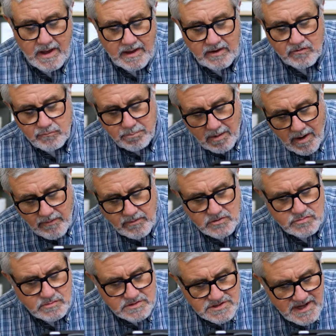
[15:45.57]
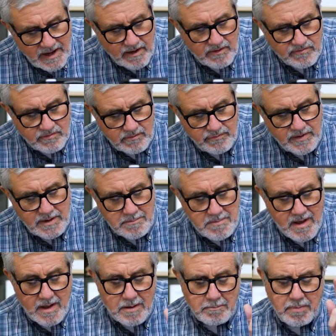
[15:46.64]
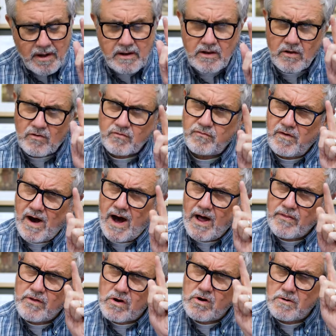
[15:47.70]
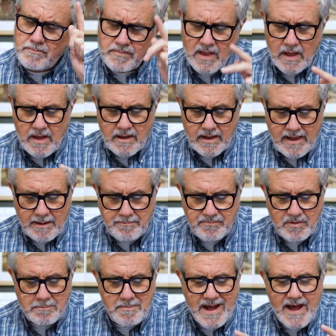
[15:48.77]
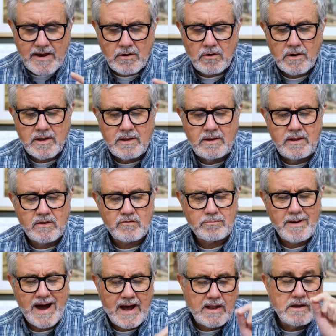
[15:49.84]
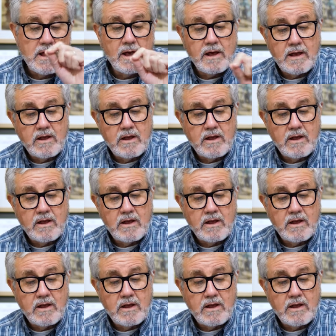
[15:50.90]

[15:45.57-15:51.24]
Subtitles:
His brothers were jealous of him, but his father kept the matter in his mind.